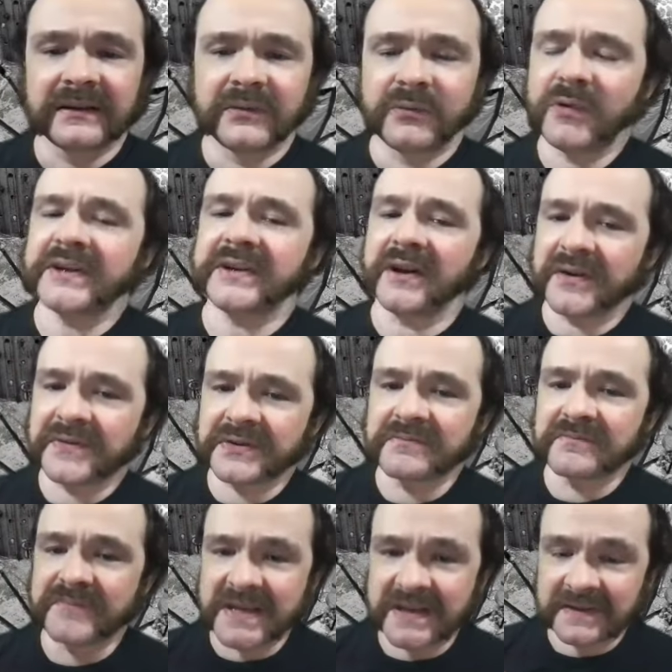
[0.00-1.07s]
What other
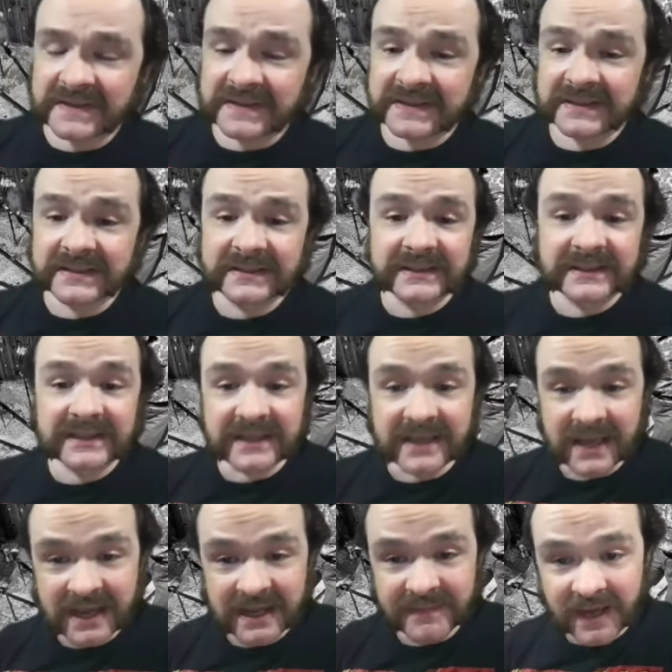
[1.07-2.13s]
myths
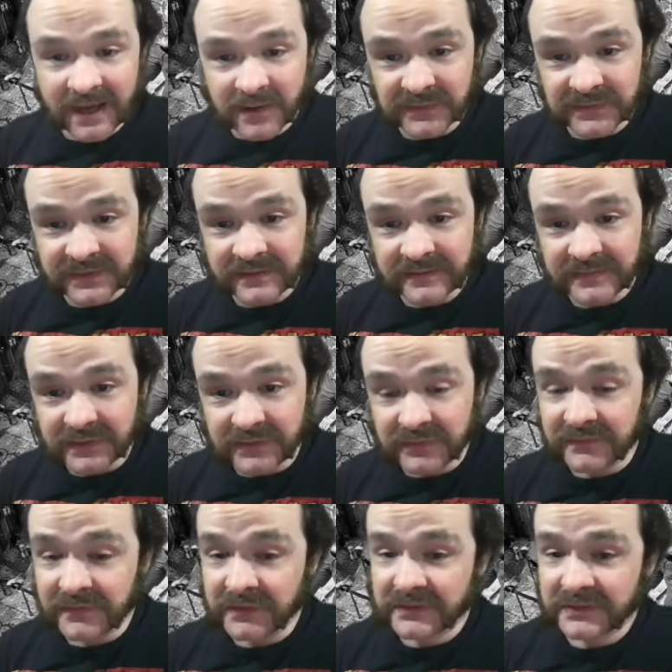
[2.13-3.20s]
came out of
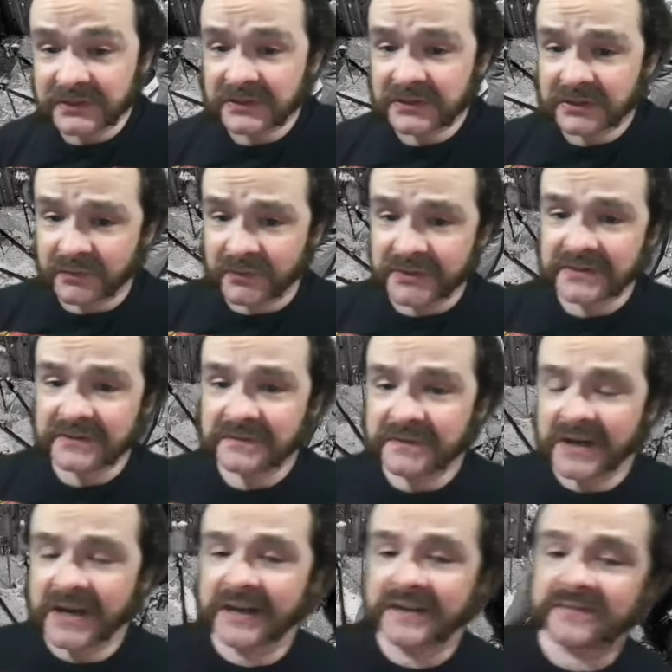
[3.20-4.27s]
Universe
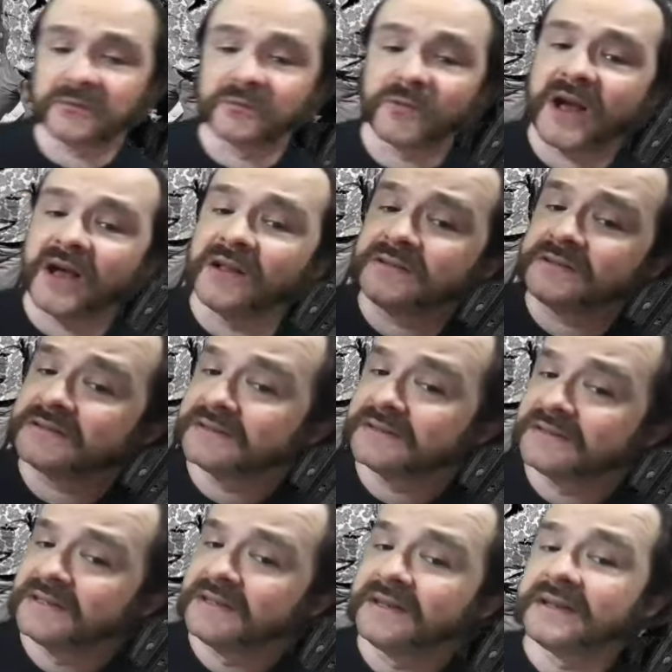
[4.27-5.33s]
25? Well,
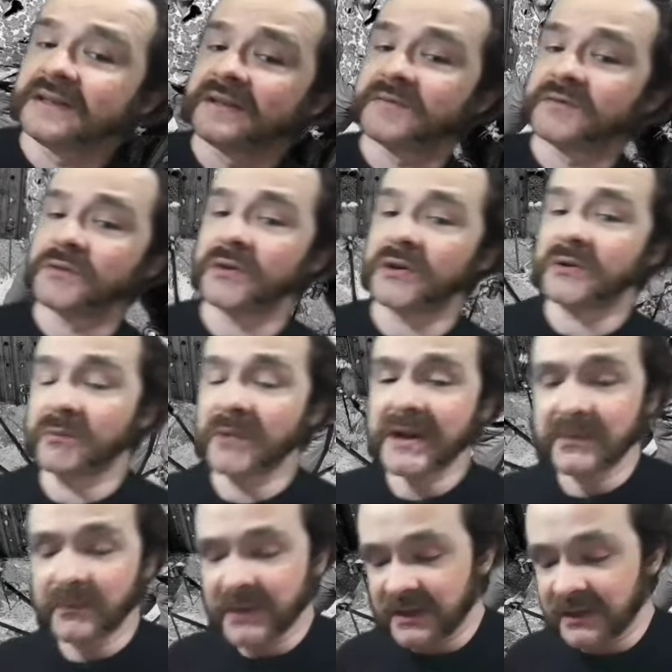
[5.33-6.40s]
if you are a
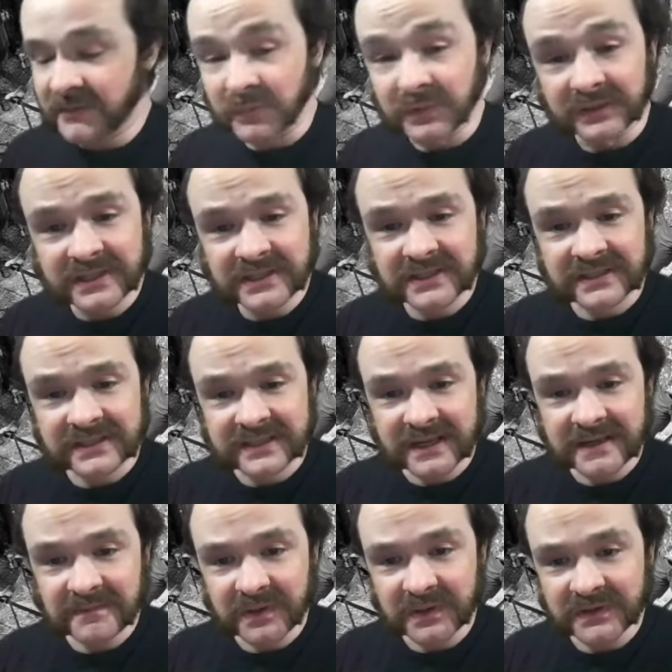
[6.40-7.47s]
right-wing religious
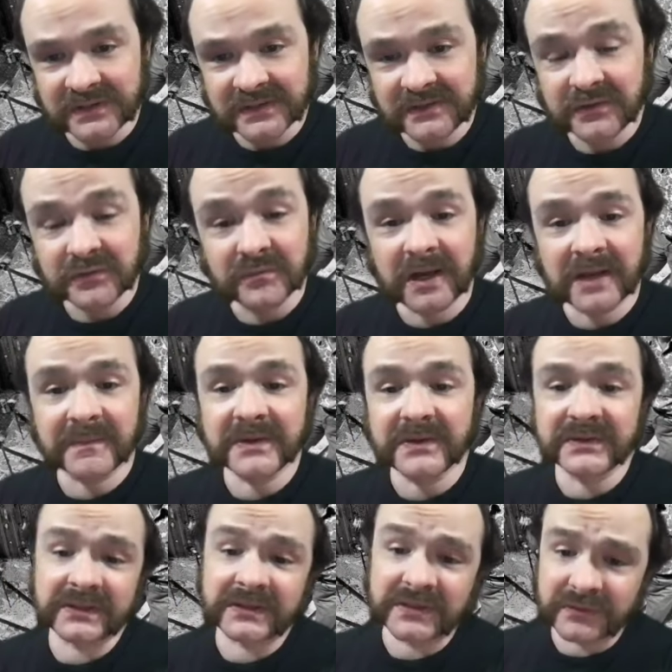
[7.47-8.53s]
type person who might be
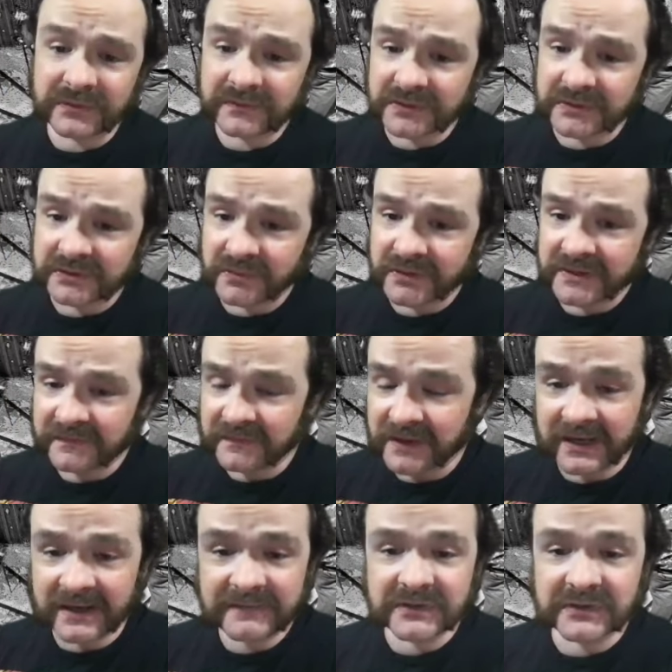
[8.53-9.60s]
using Universe
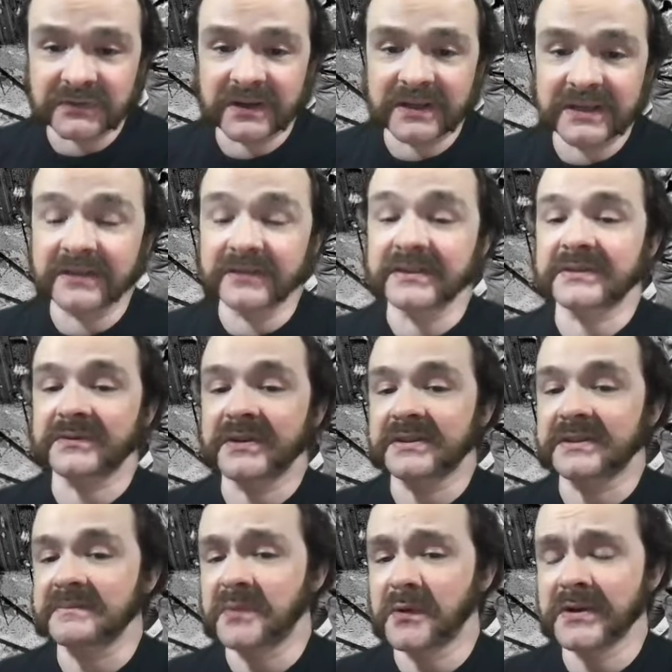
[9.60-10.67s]
25 to try and illustrate
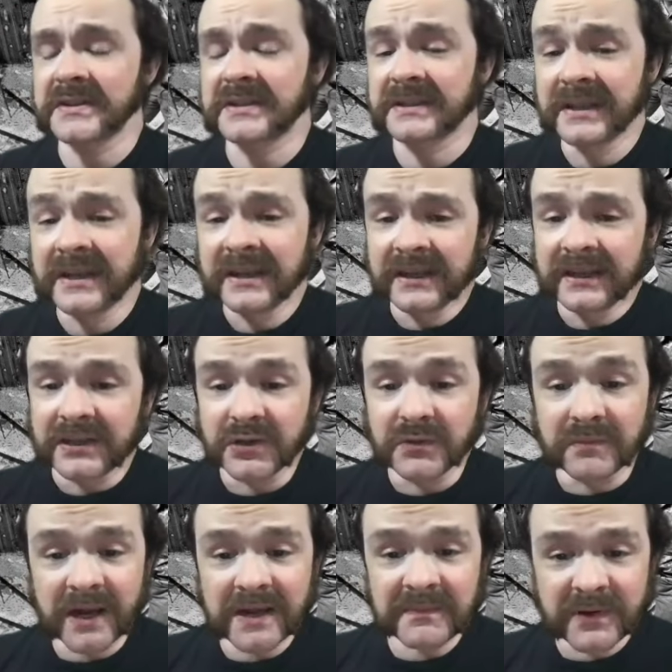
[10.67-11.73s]
some points, you
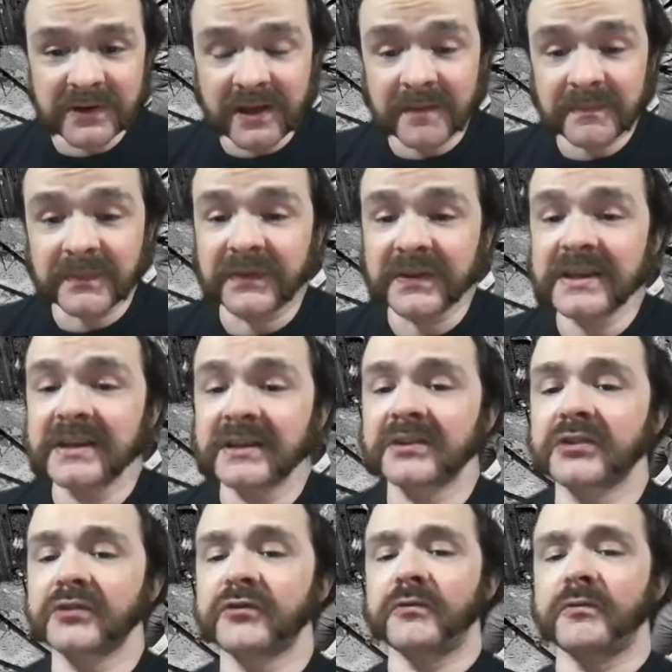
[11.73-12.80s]
might bring up the
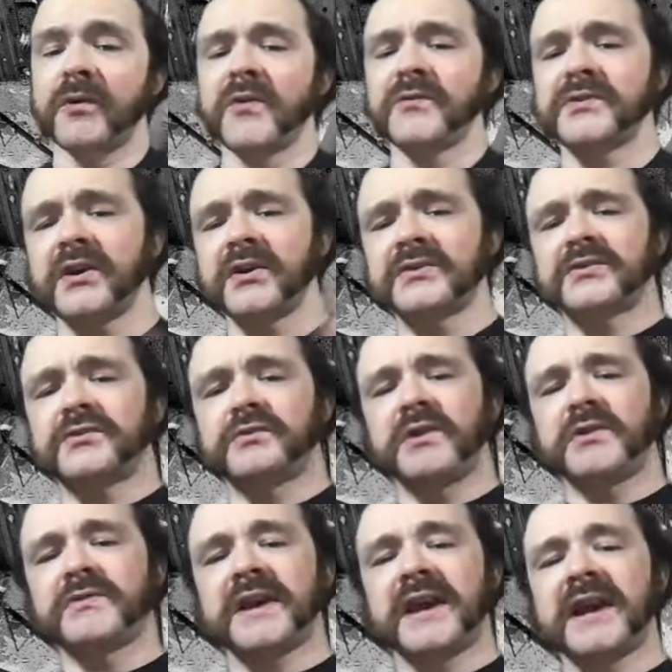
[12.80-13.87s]

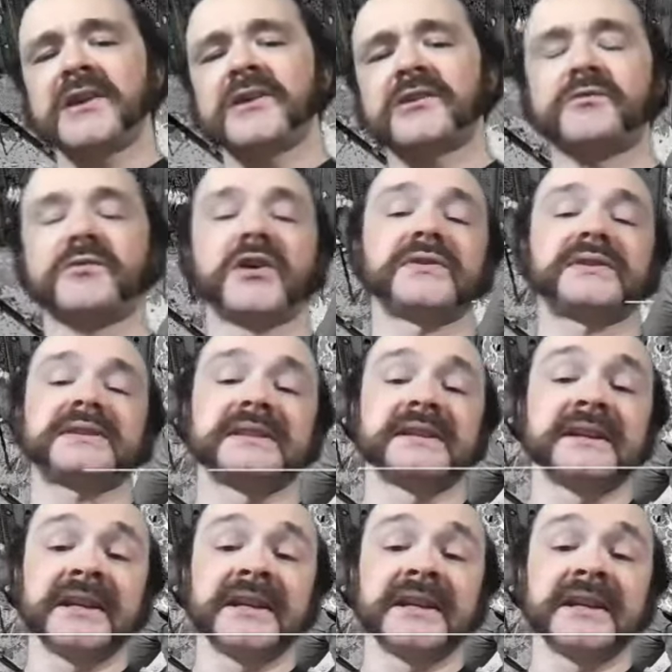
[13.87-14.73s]
quote-unquote, air quotes,